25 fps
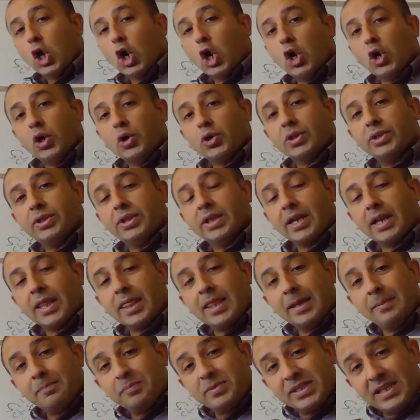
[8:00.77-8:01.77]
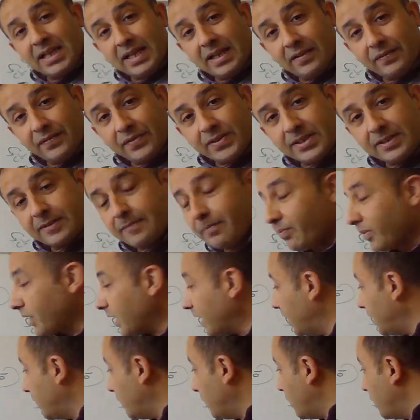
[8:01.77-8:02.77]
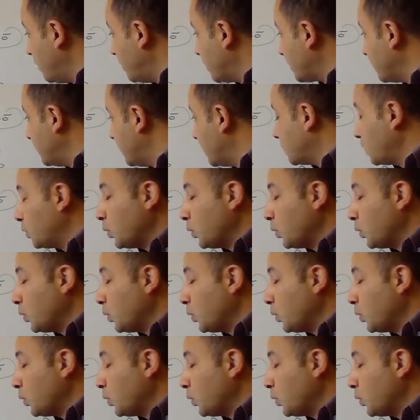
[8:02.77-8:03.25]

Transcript: order themselves in order